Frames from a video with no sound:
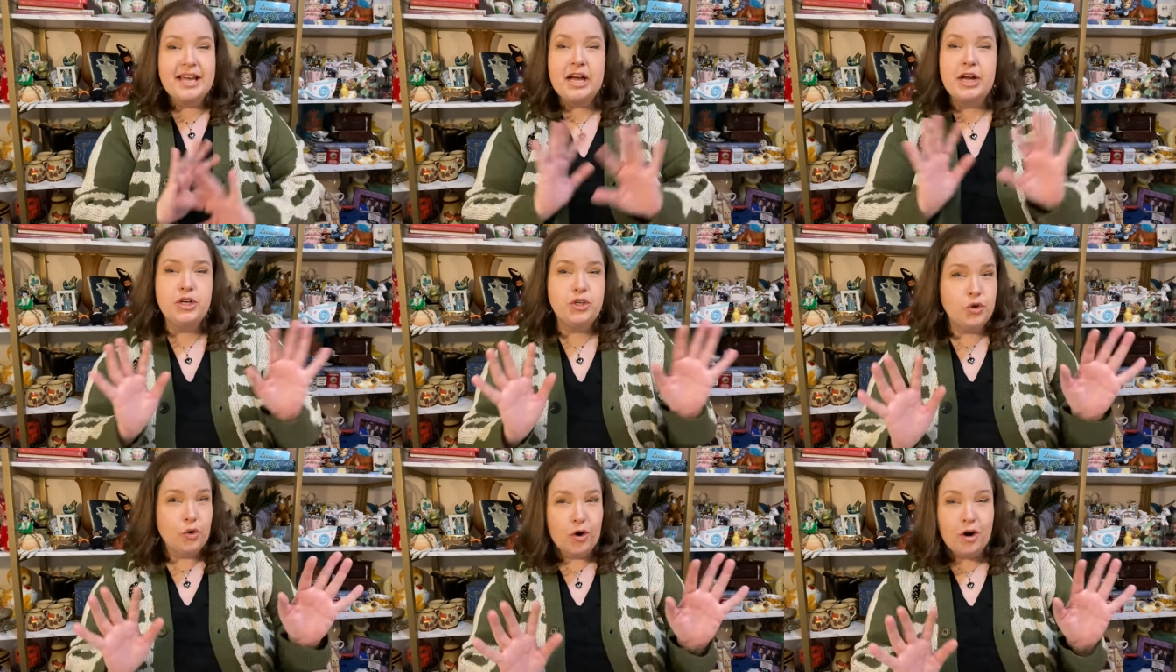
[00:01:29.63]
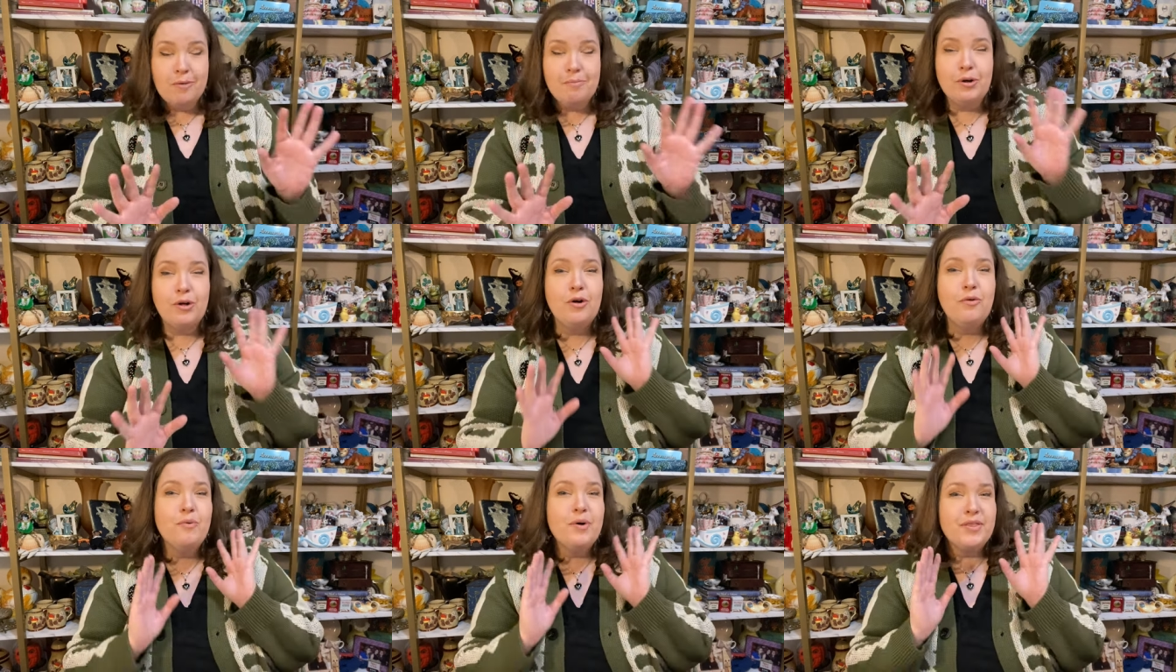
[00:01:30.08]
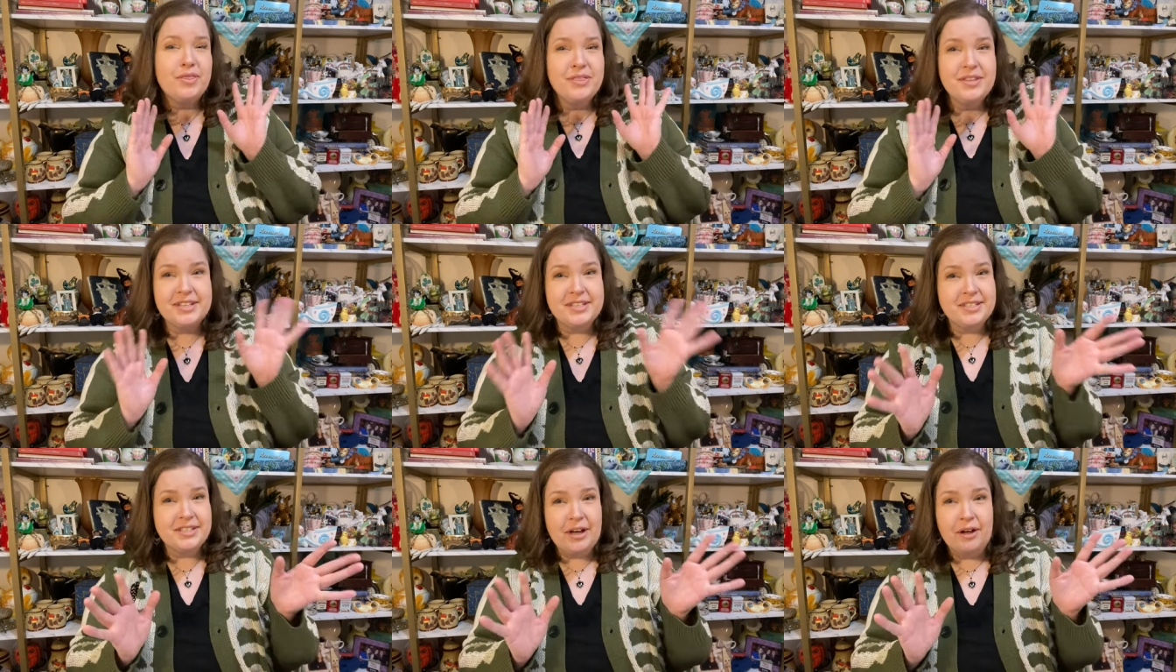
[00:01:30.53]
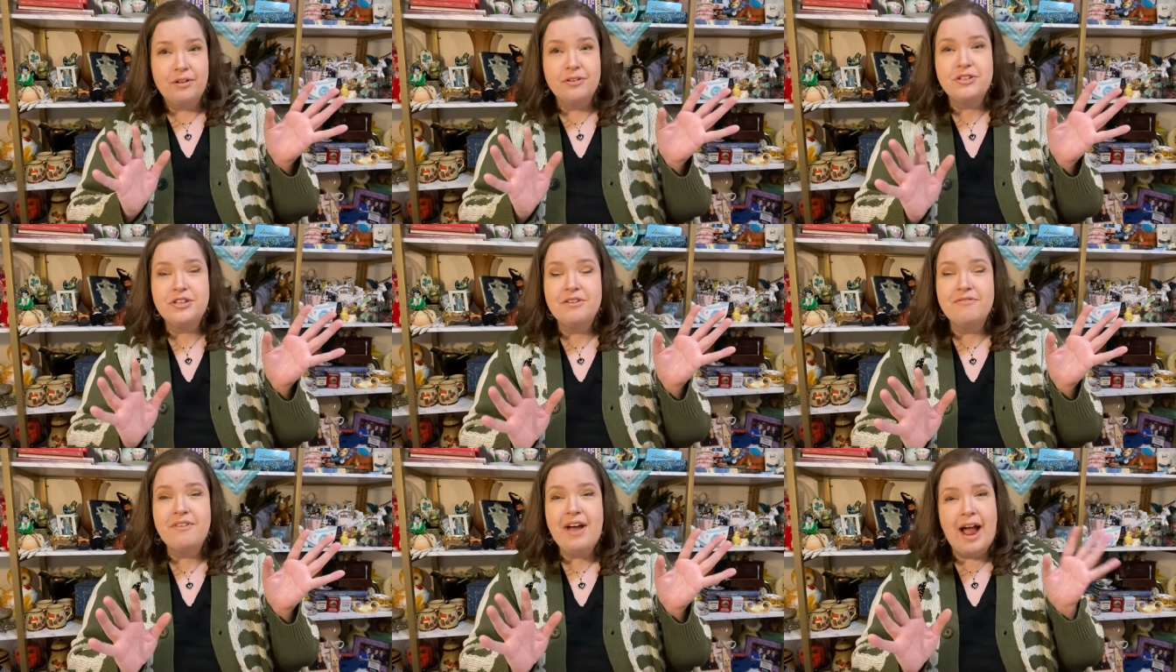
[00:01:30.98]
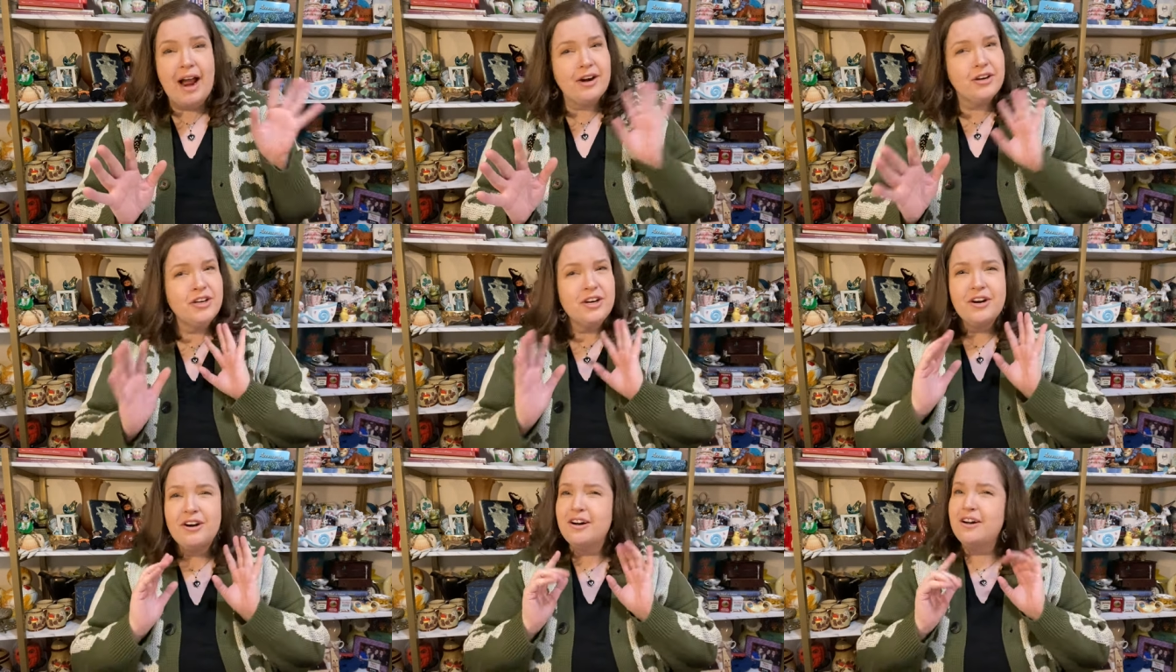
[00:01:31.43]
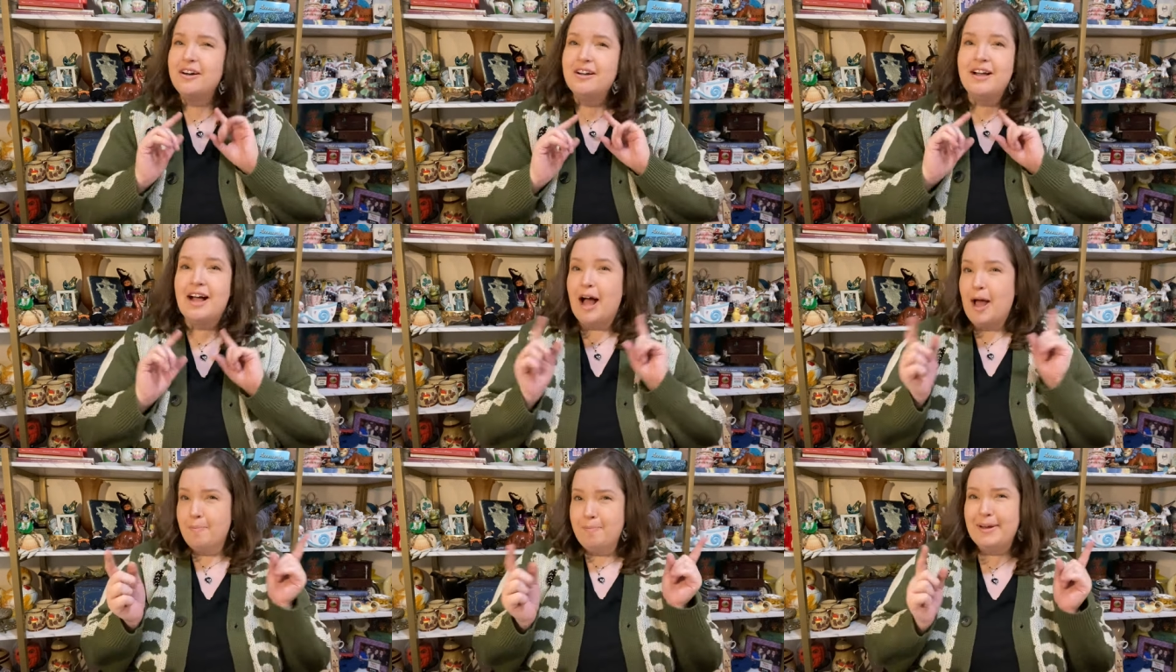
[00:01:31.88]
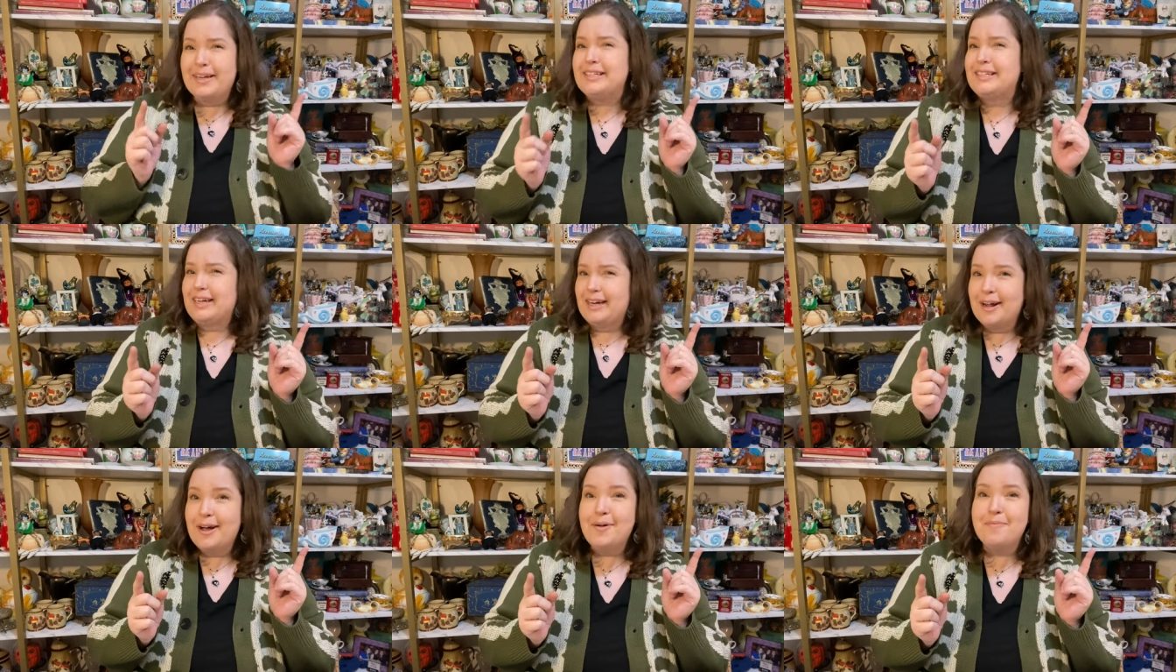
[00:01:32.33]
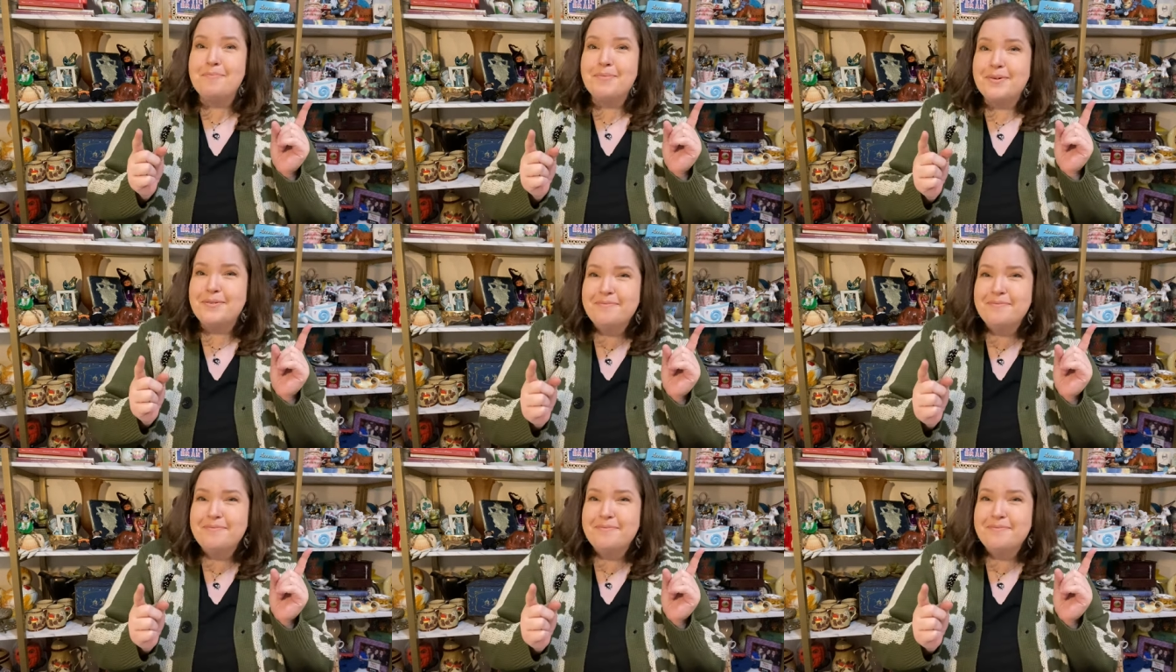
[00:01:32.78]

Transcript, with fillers: adorable with nostalgia factor, I picked it up.